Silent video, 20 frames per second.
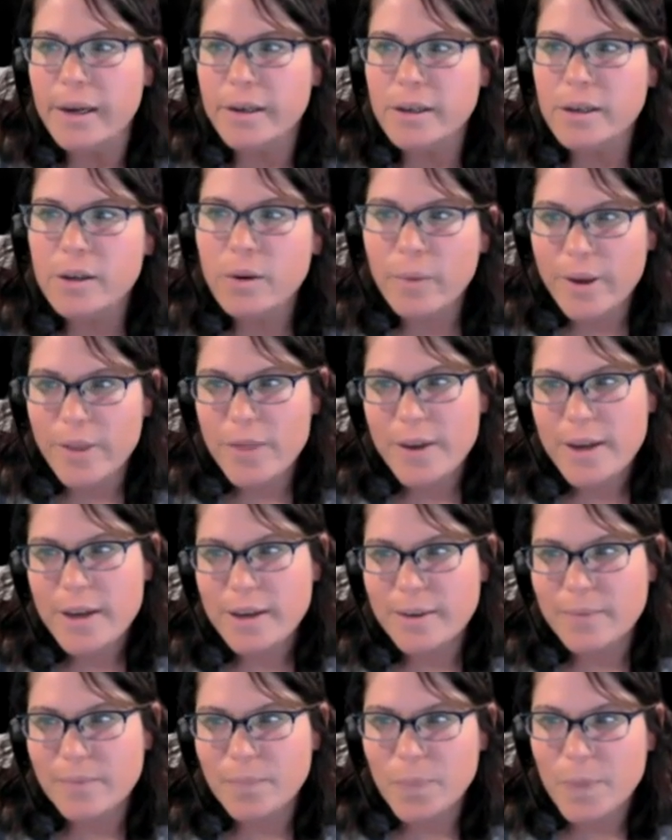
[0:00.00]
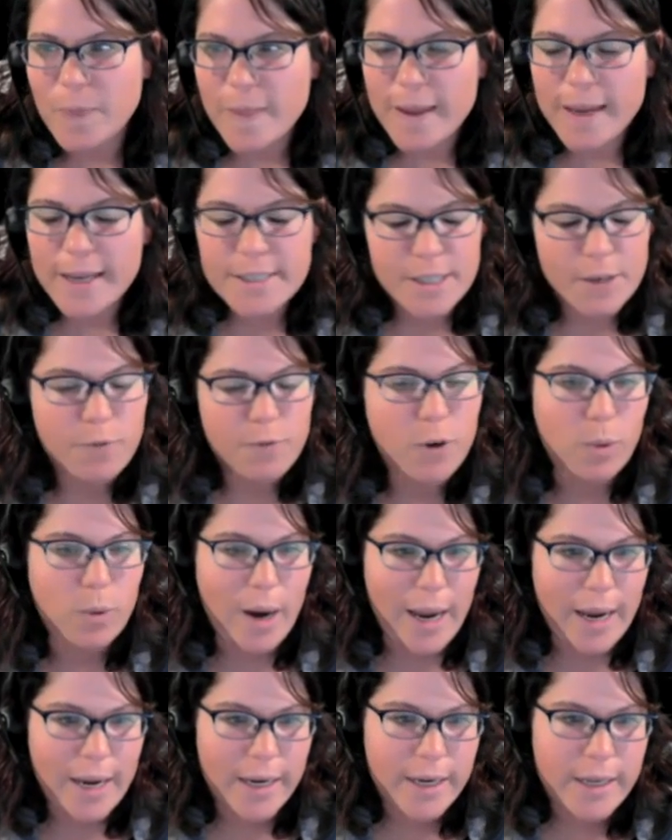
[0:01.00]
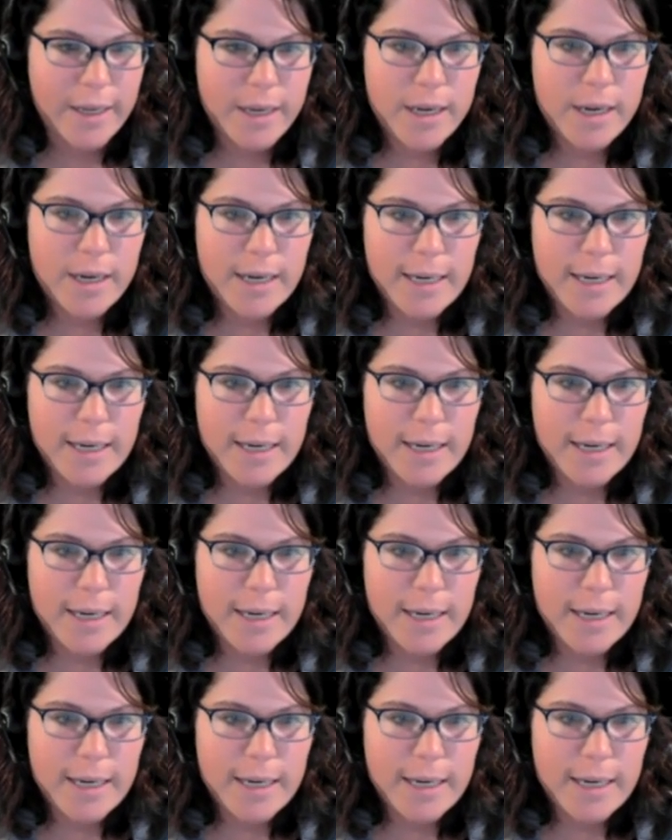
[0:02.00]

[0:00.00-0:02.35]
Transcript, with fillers: You know, I think it's a variety.